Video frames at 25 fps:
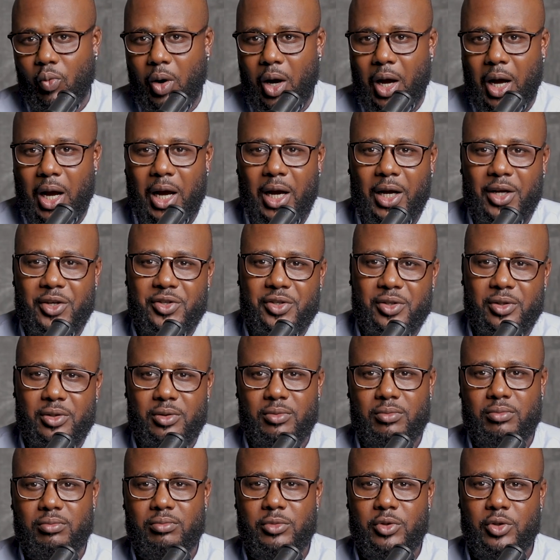wash and
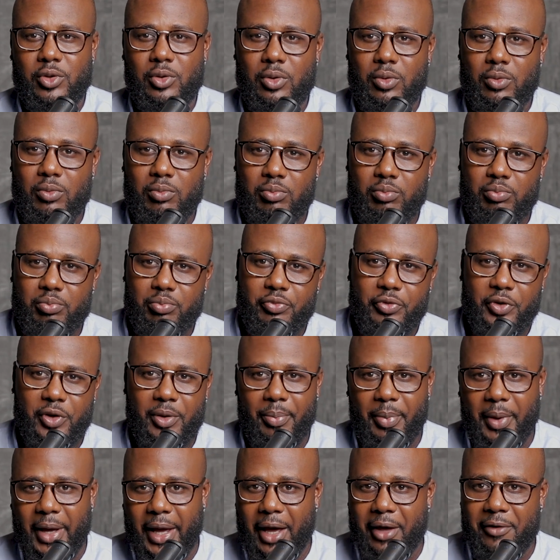for the
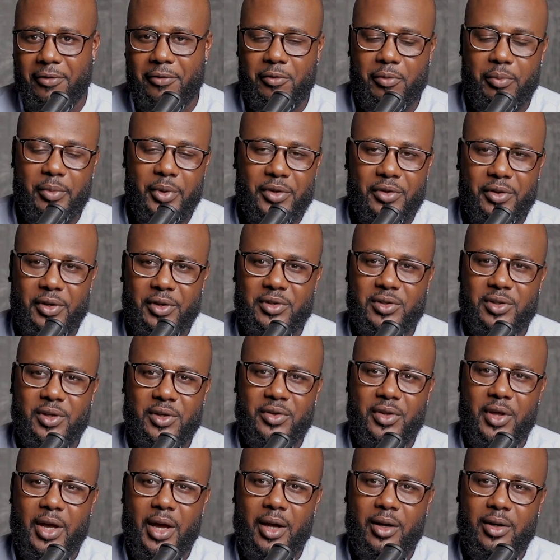bathroom and things
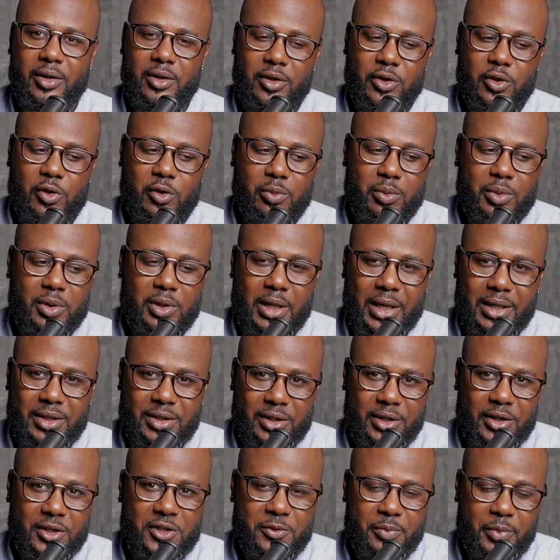like that. That's
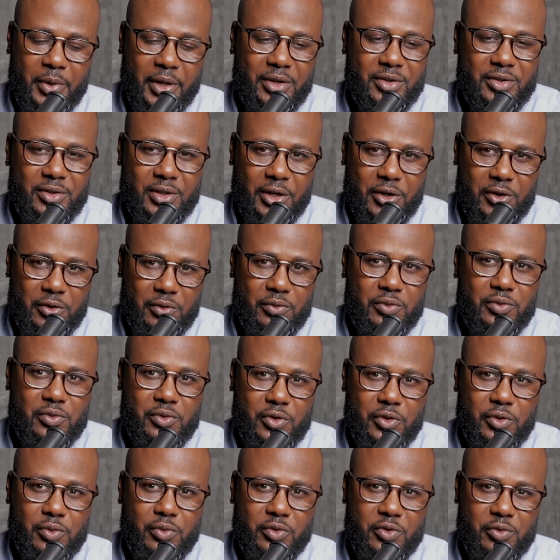an expense that
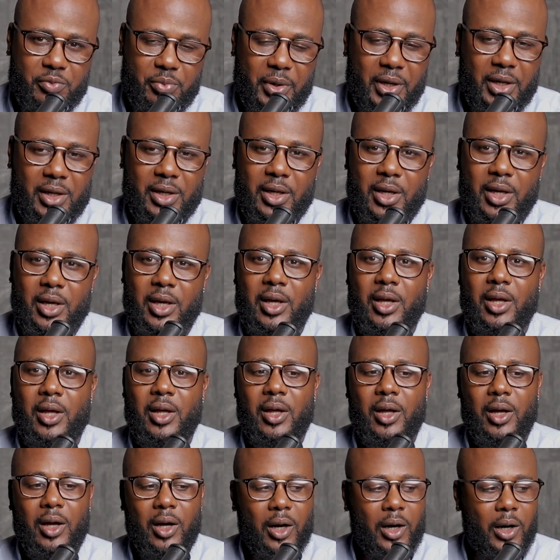you spend.
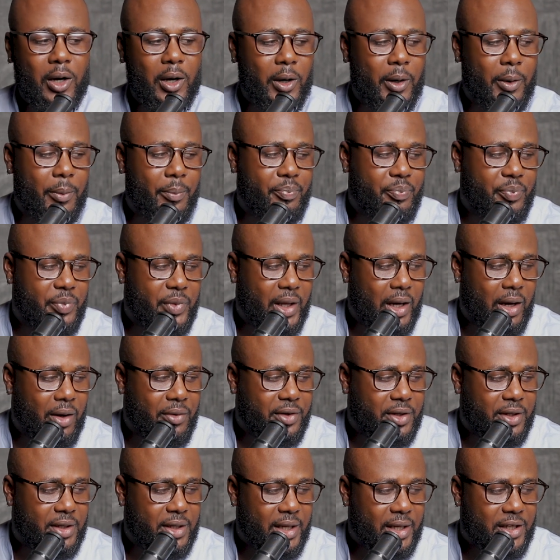Now
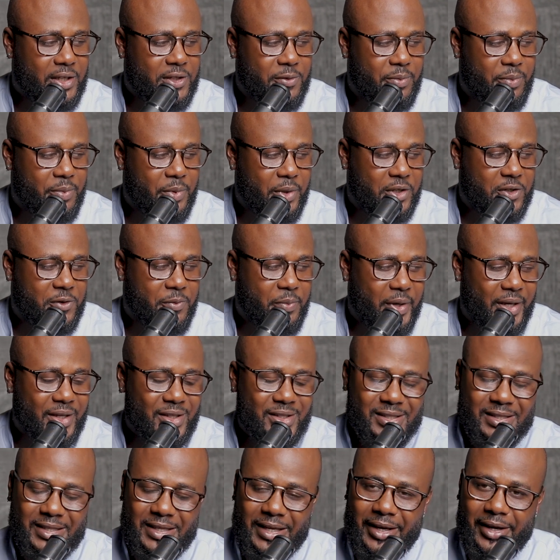the next
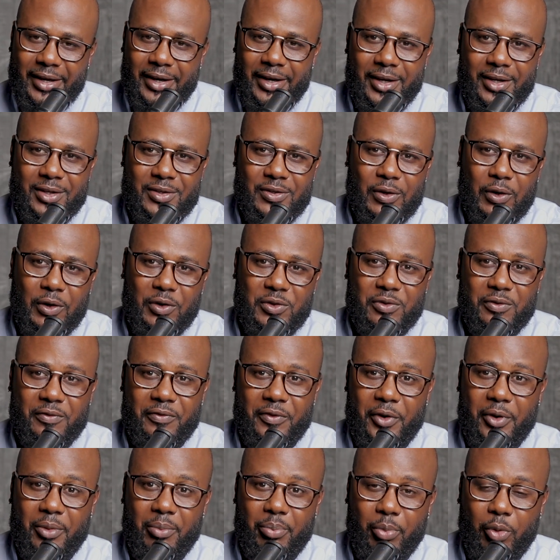expense here is also
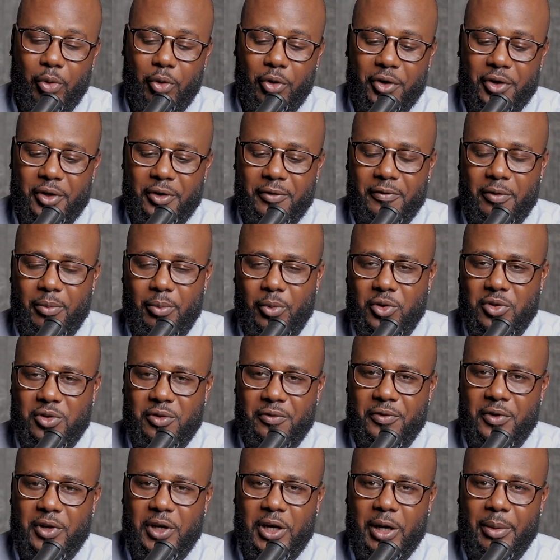very important for most
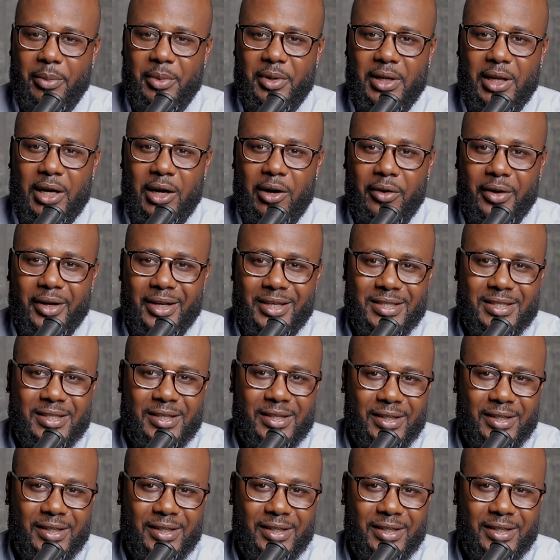of you coming down, is